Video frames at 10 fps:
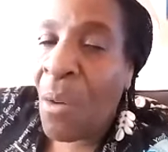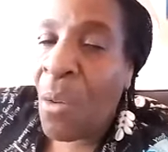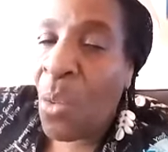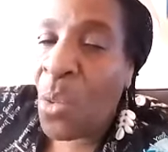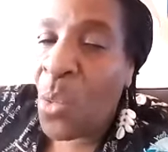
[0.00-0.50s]

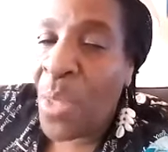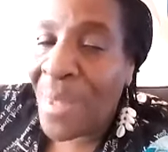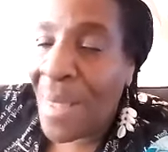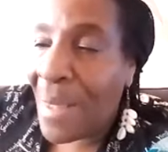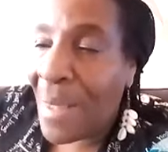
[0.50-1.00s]
Who
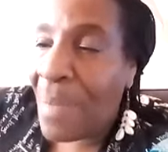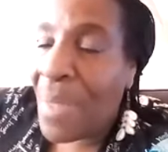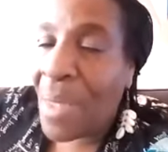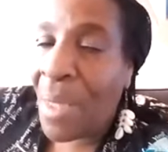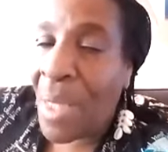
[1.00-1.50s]
recently, yeah.
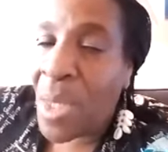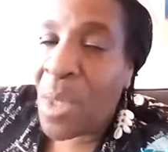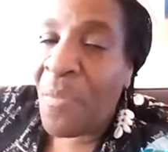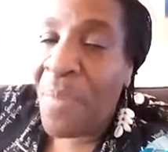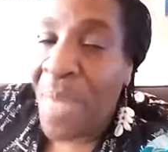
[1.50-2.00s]
because
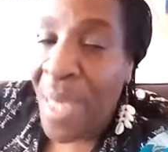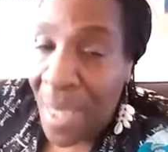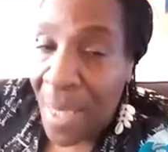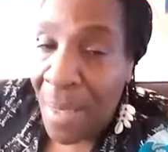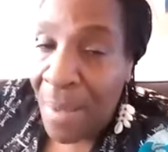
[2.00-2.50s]
of
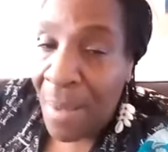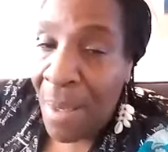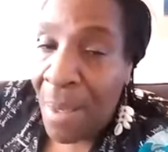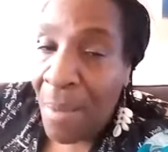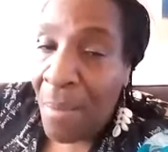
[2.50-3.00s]
me,
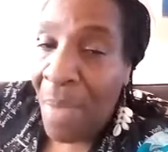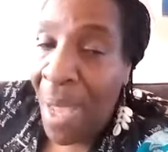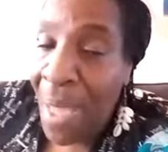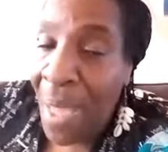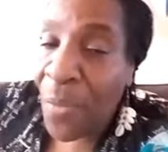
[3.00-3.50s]

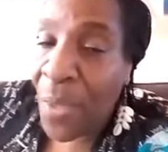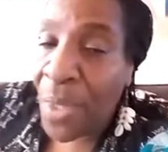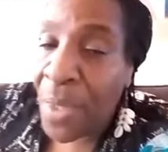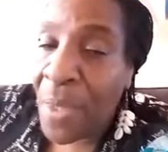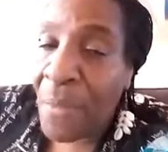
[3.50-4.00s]
my effort,